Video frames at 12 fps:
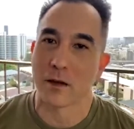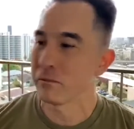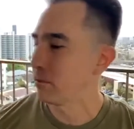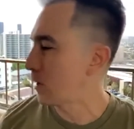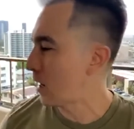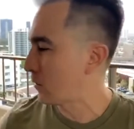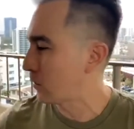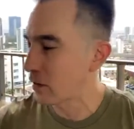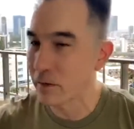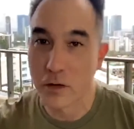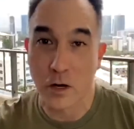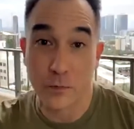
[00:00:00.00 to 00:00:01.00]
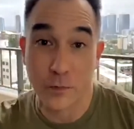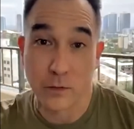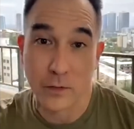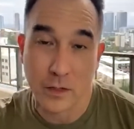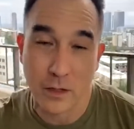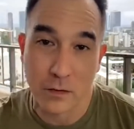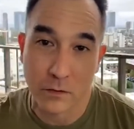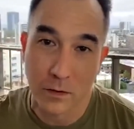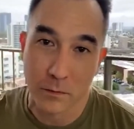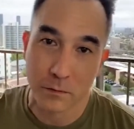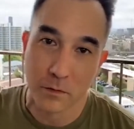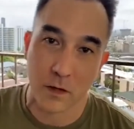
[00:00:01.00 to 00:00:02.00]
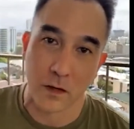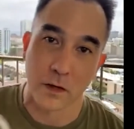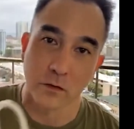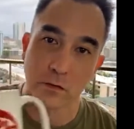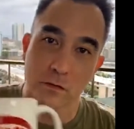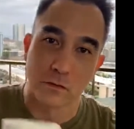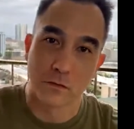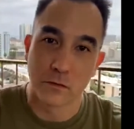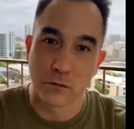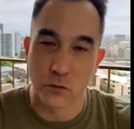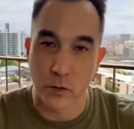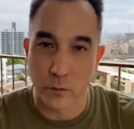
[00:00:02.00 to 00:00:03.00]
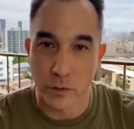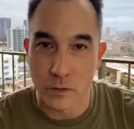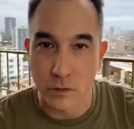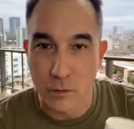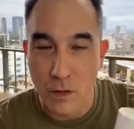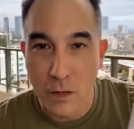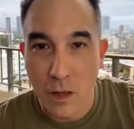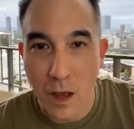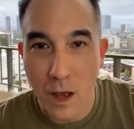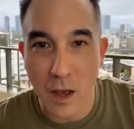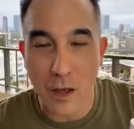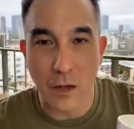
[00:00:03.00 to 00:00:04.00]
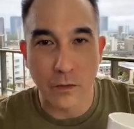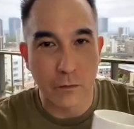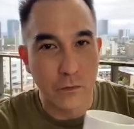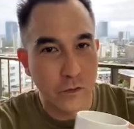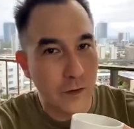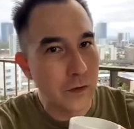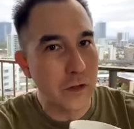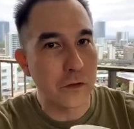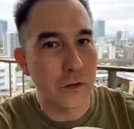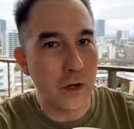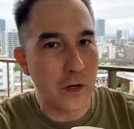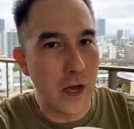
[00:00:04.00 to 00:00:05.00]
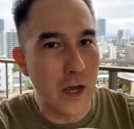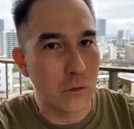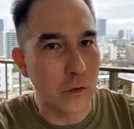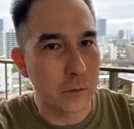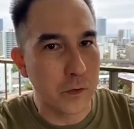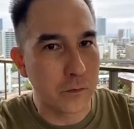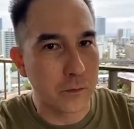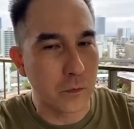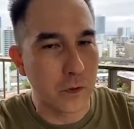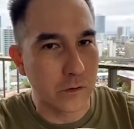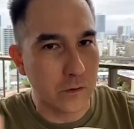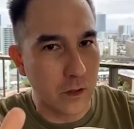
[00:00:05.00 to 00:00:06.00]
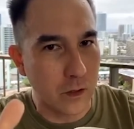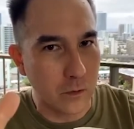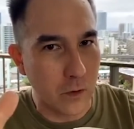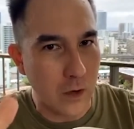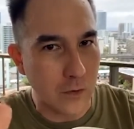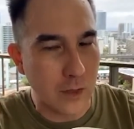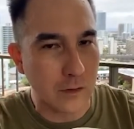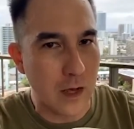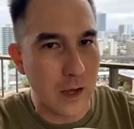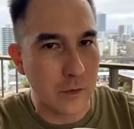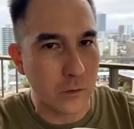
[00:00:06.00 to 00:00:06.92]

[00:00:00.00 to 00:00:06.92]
but I just have coffee right now, so I'm sorry. I'll just join with you. 1739 was around that time